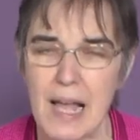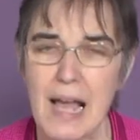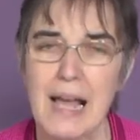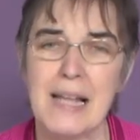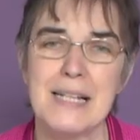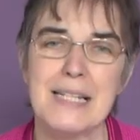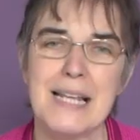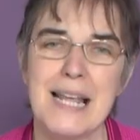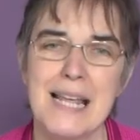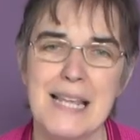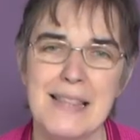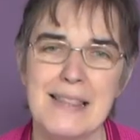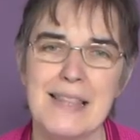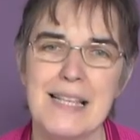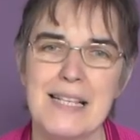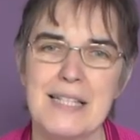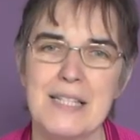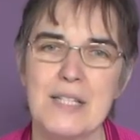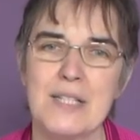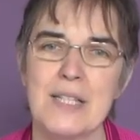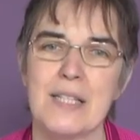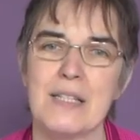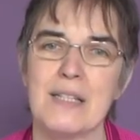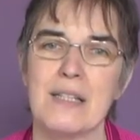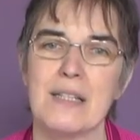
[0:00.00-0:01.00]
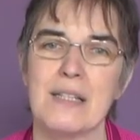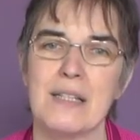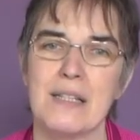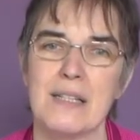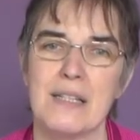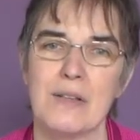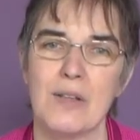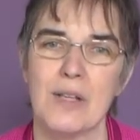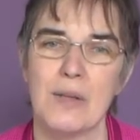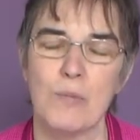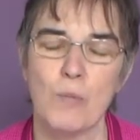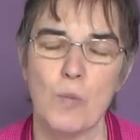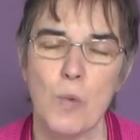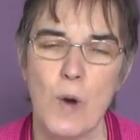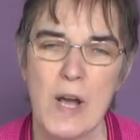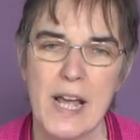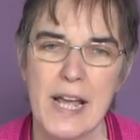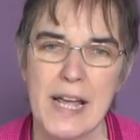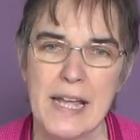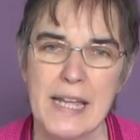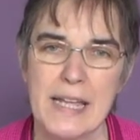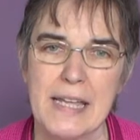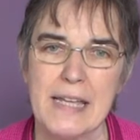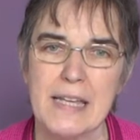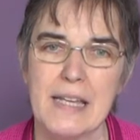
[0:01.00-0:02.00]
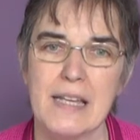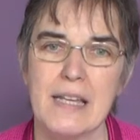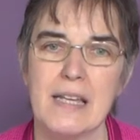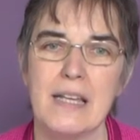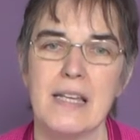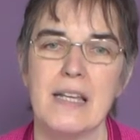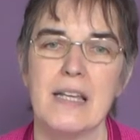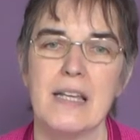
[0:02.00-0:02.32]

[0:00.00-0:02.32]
And in this way,